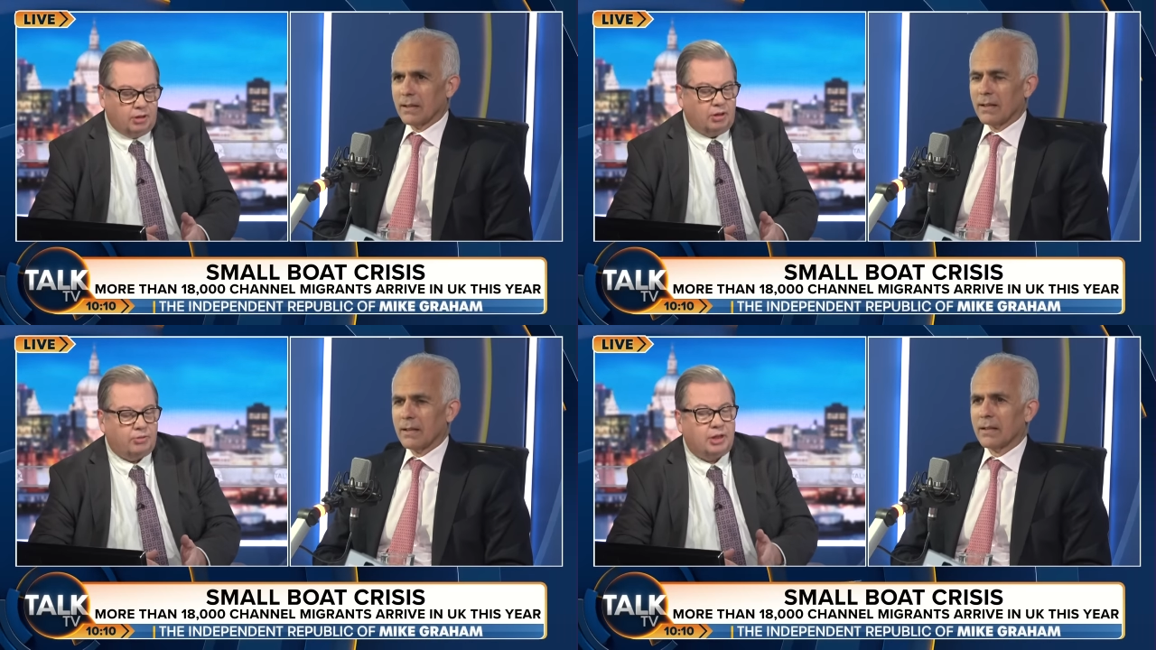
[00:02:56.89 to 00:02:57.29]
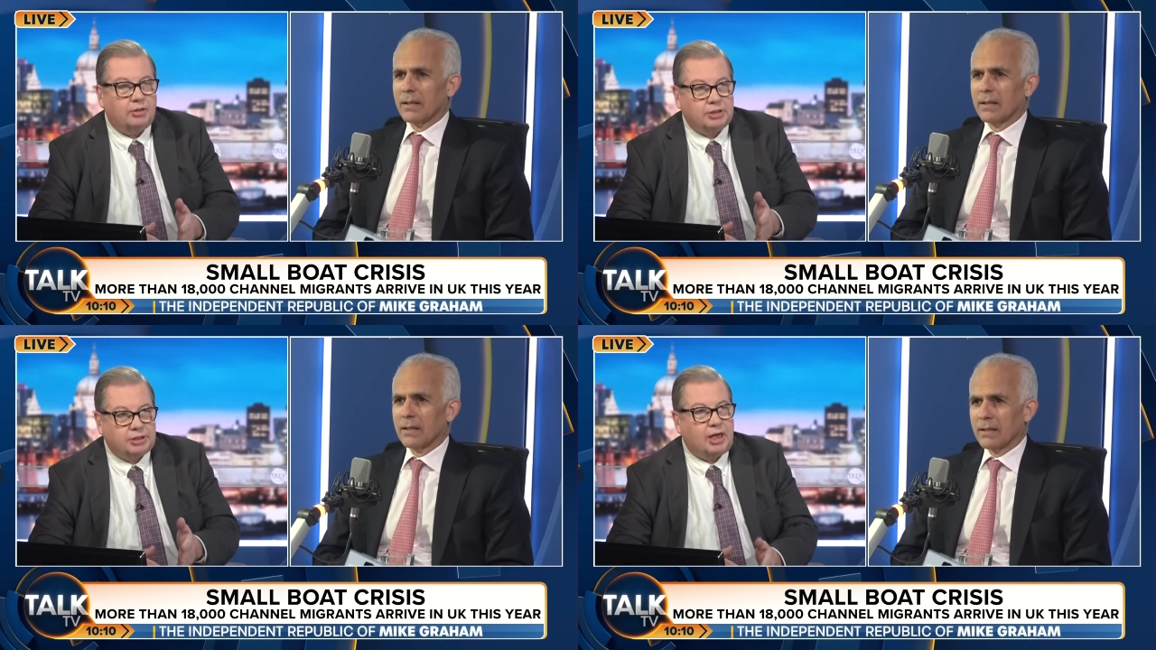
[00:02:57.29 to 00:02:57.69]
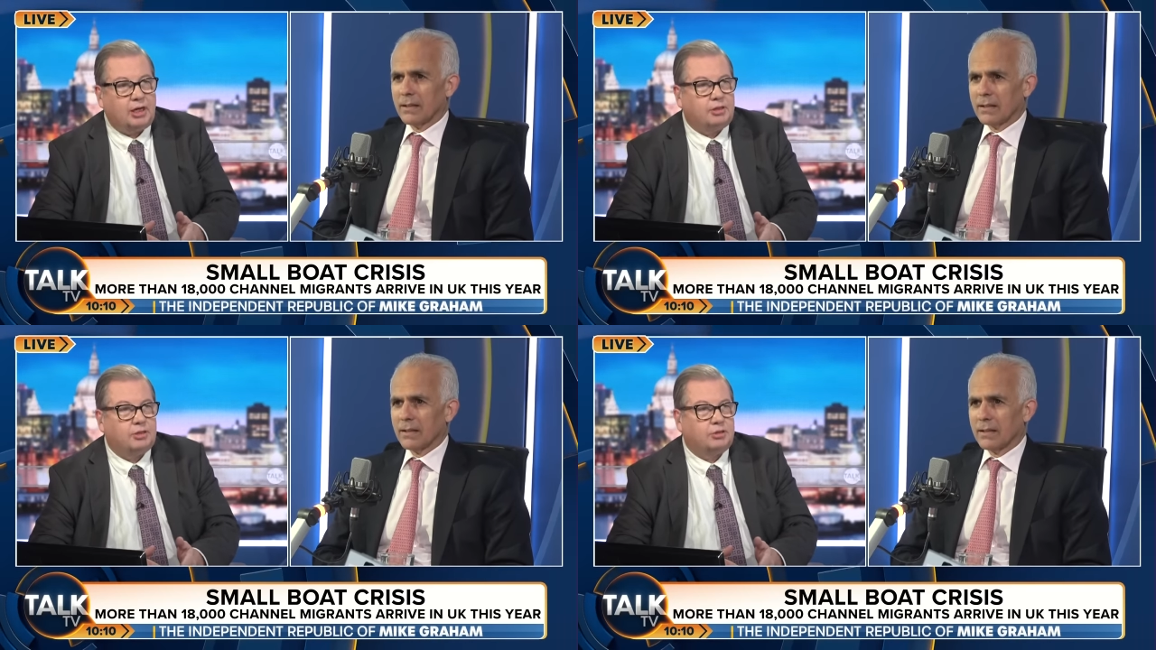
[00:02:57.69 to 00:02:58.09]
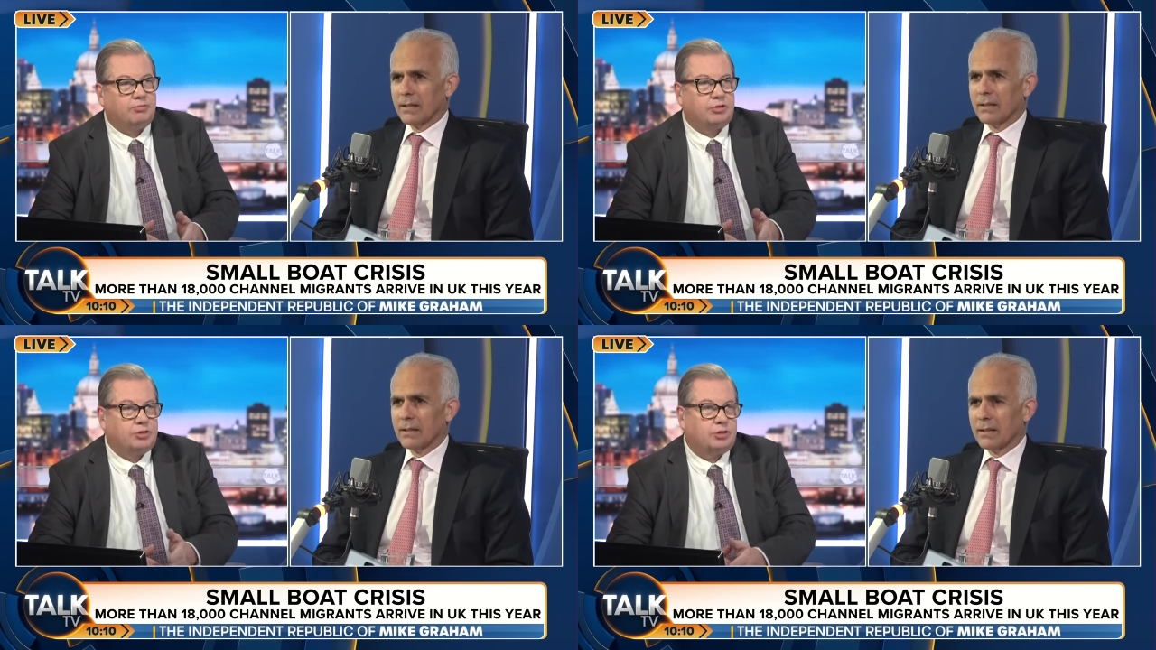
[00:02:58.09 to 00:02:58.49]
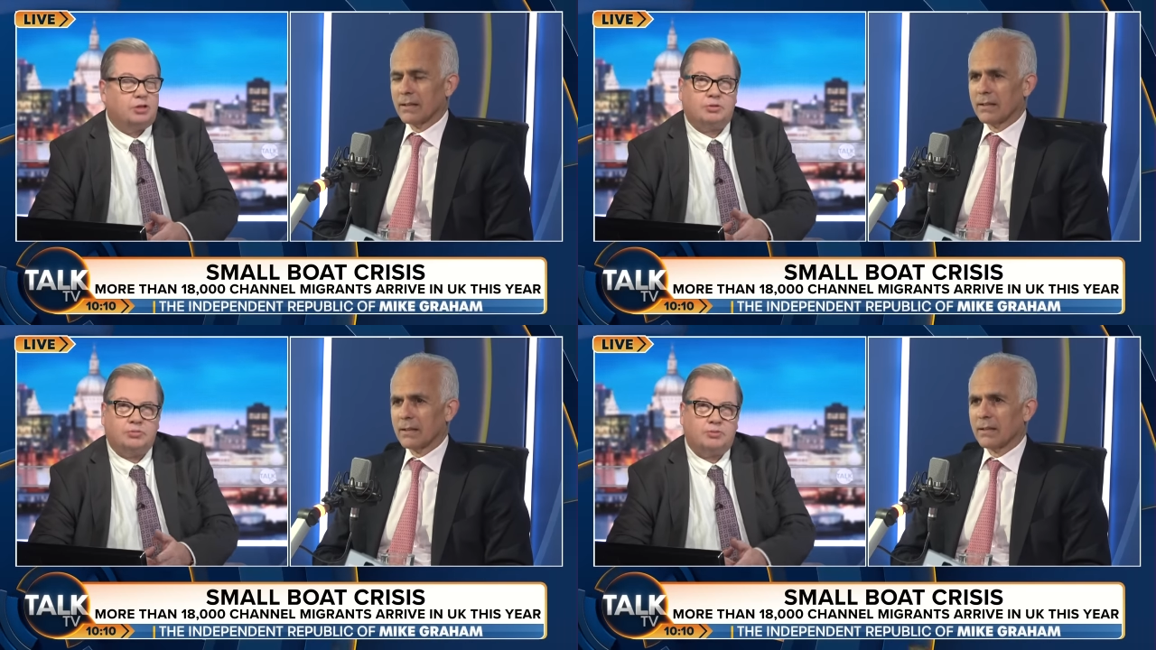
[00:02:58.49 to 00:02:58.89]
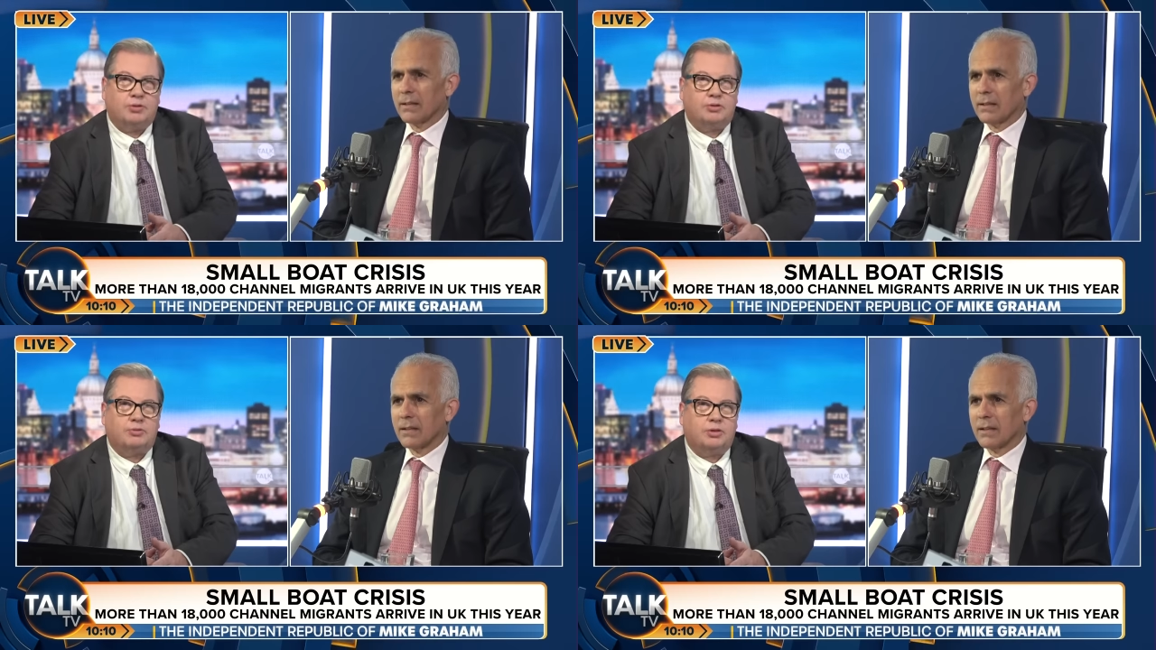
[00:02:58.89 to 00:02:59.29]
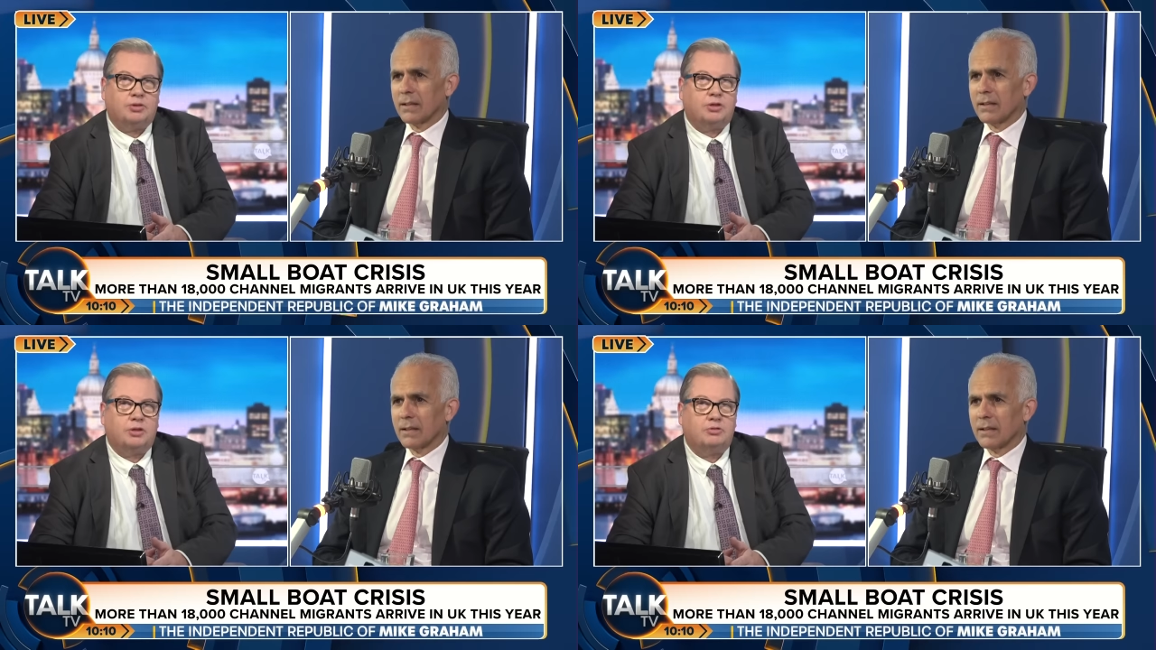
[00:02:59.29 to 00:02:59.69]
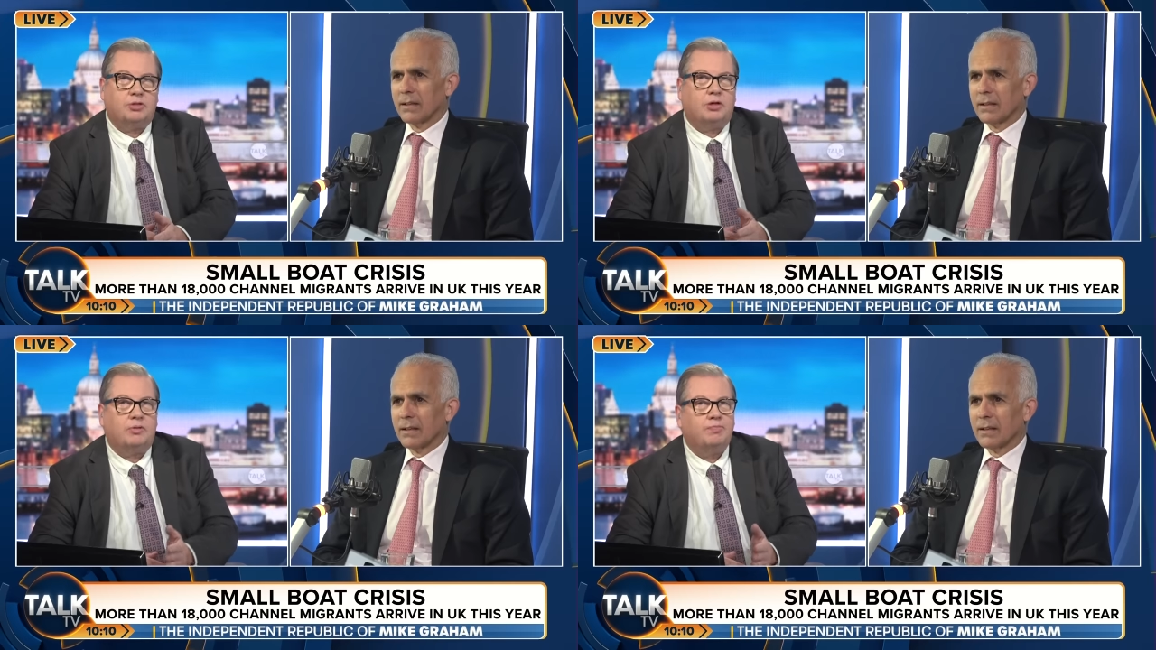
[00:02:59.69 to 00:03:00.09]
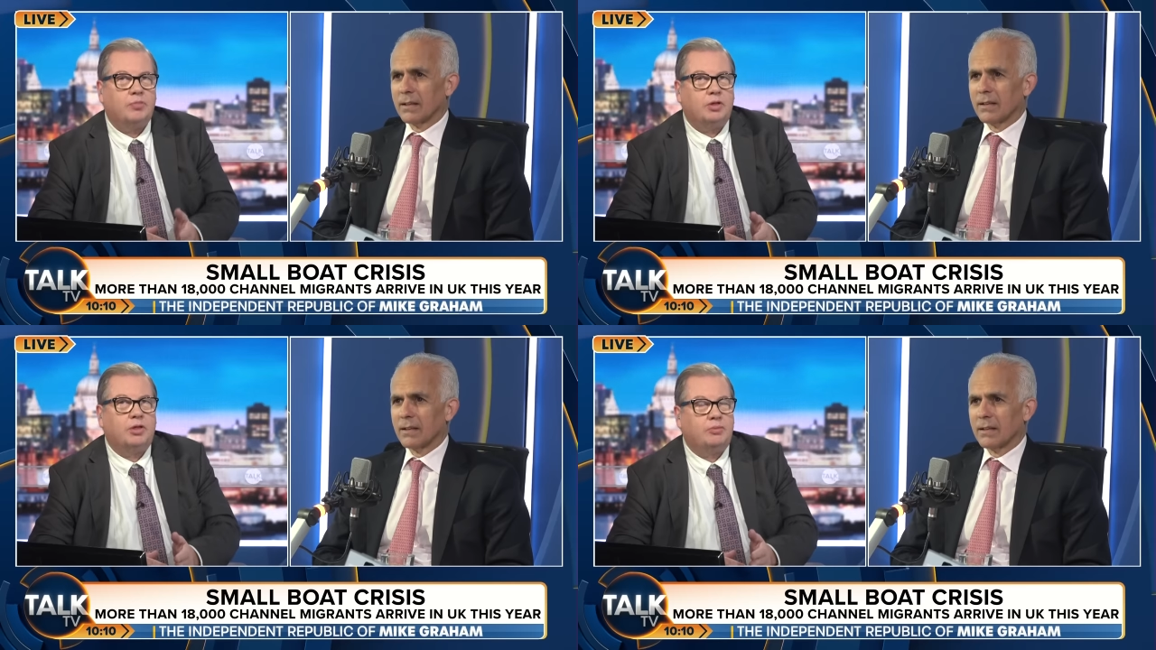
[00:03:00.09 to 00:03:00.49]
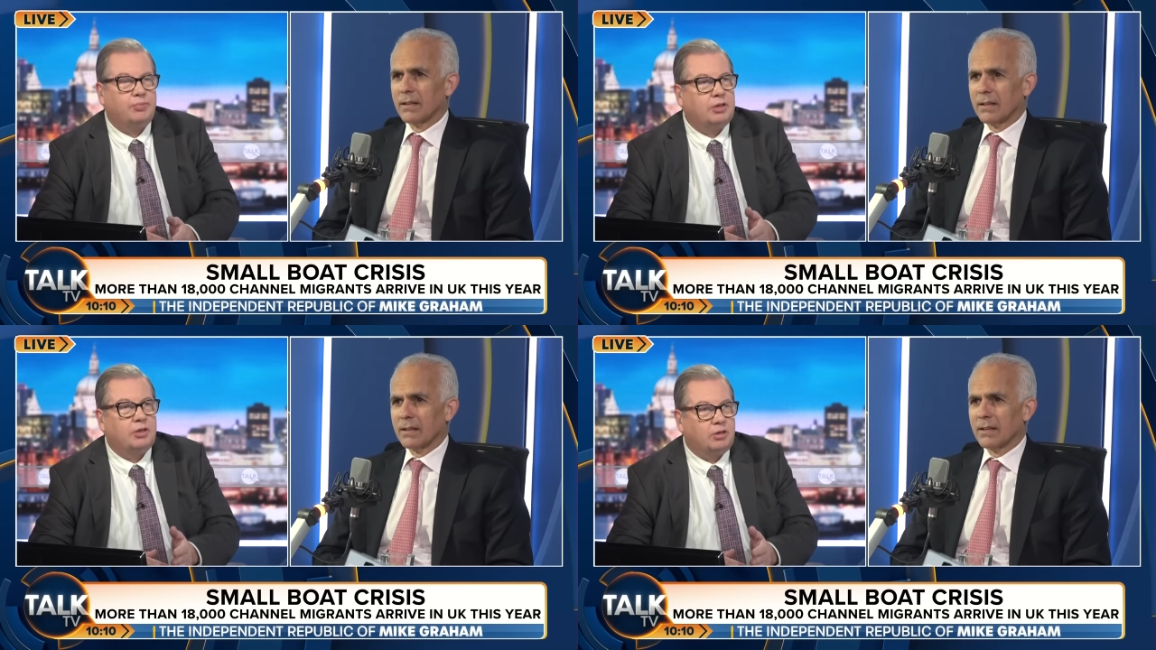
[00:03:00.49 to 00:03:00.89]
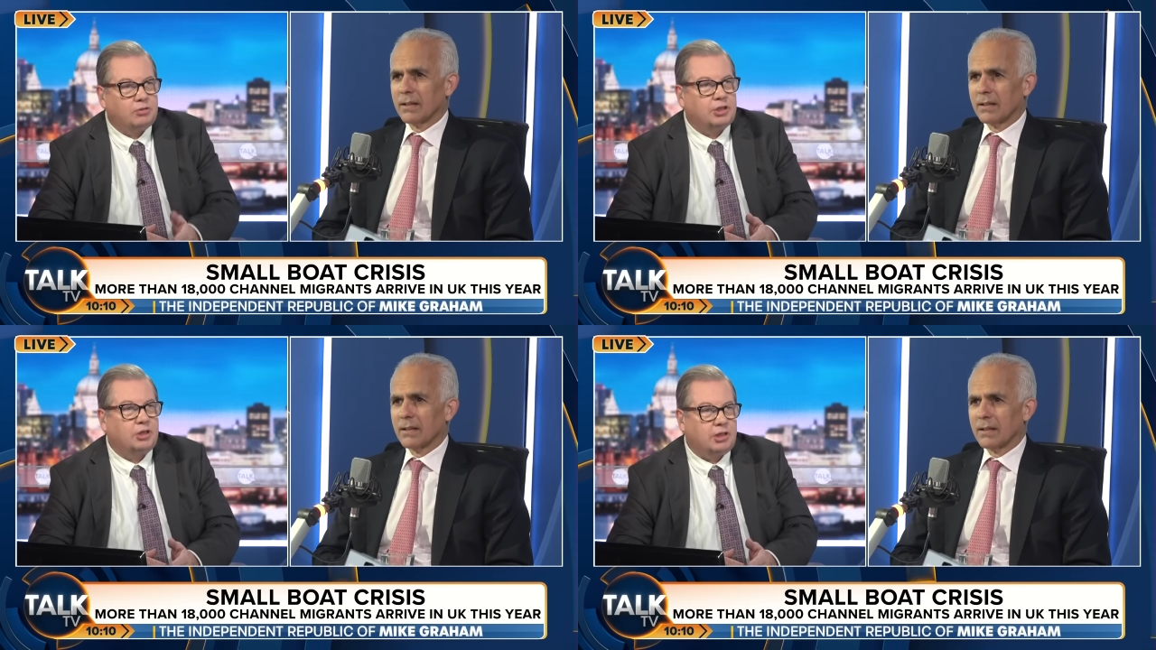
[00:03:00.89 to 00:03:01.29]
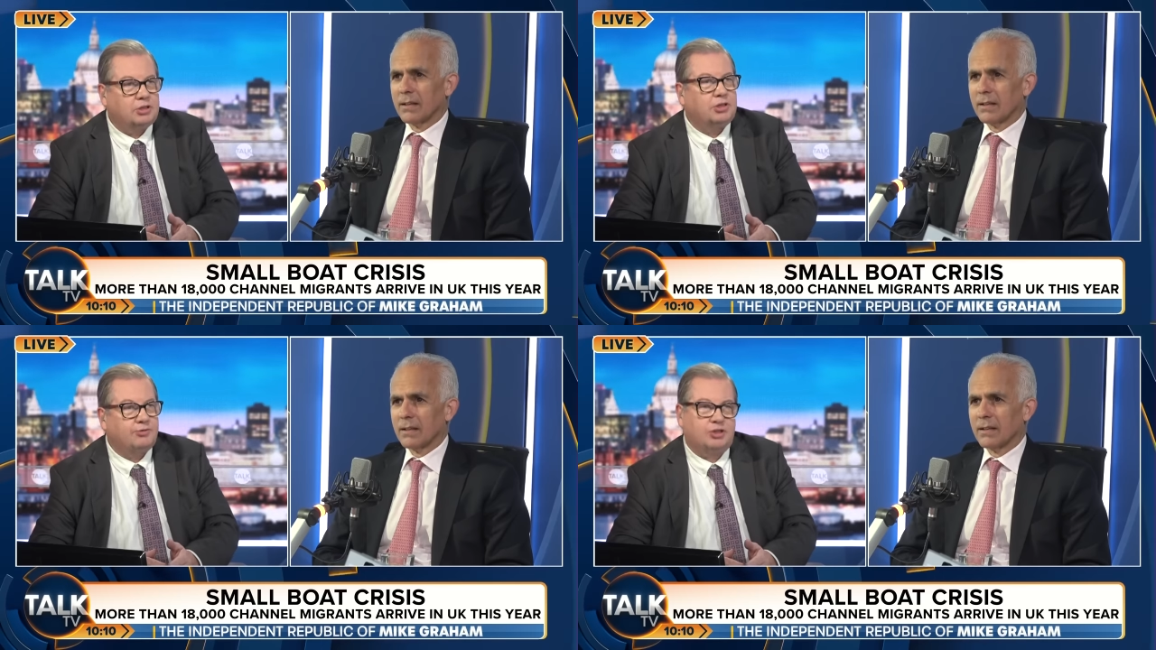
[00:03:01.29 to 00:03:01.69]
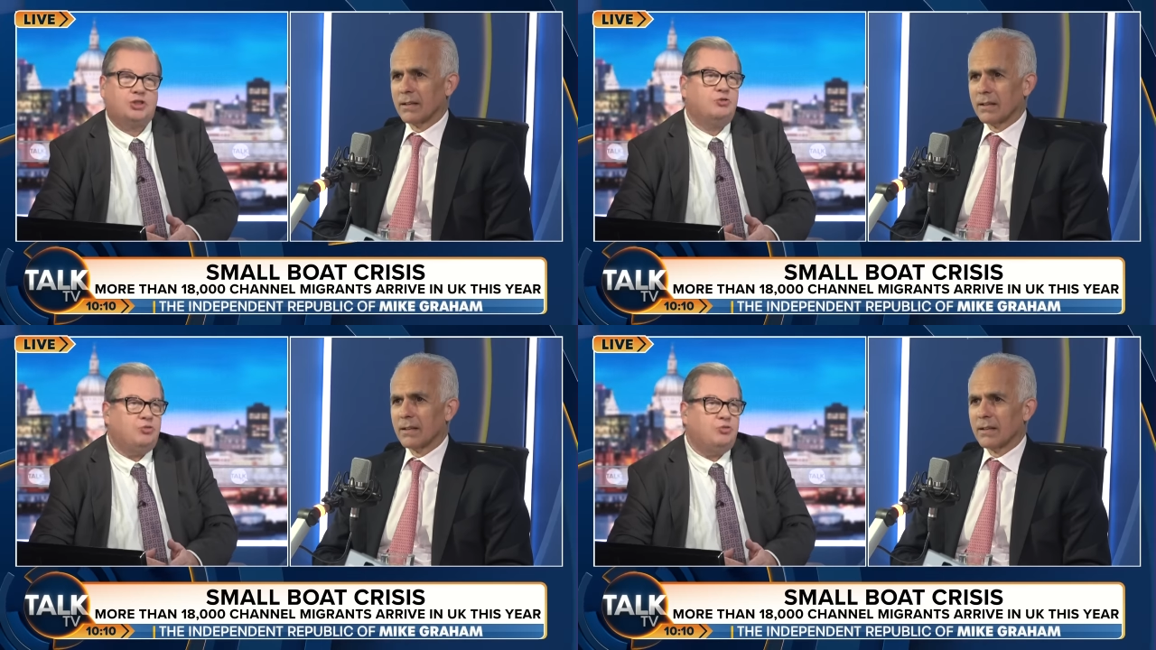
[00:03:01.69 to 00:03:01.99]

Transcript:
Speaker 1: You know, they said to Richard Tice when he spoke to them outside the hotel that they'd been in a hotel in Essex for two